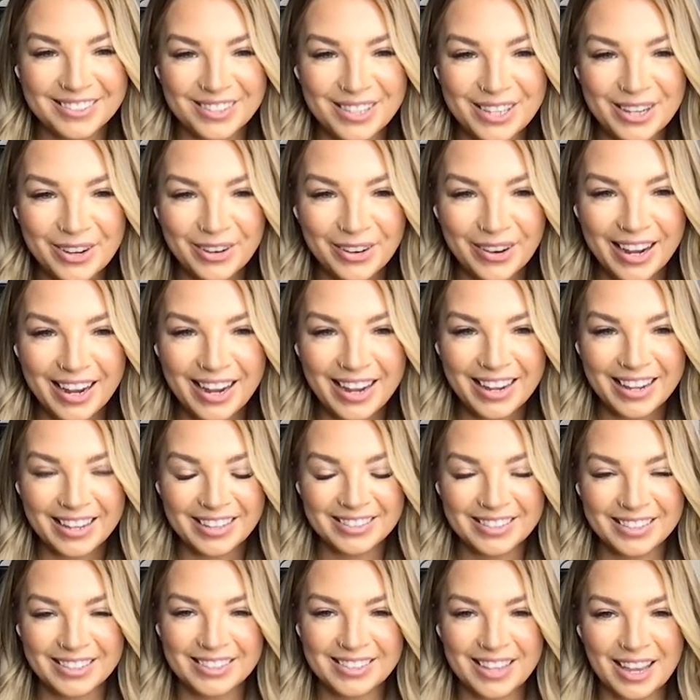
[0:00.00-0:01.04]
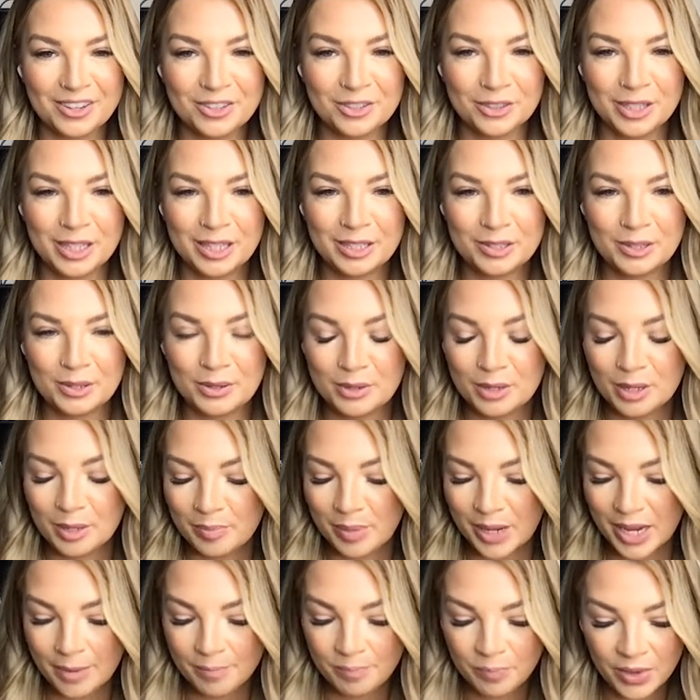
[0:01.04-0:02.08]
secret, is a scheduling tool.
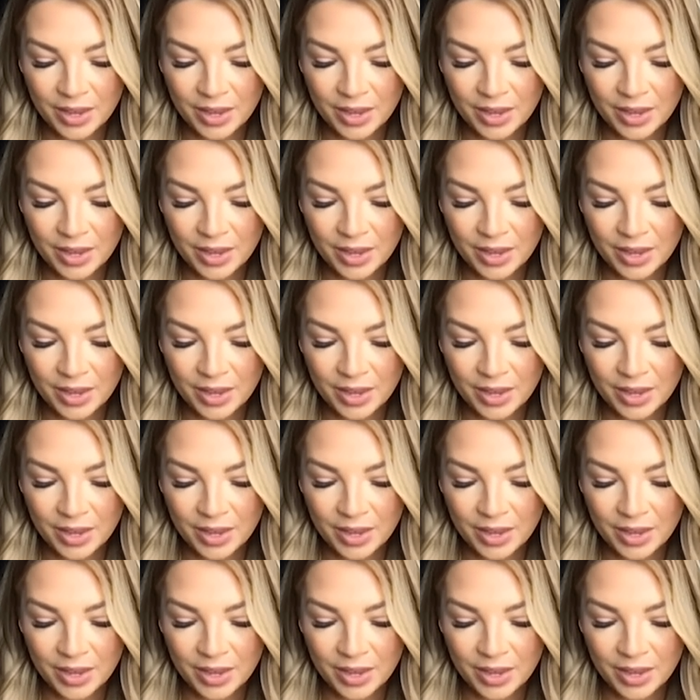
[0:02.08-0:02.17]
But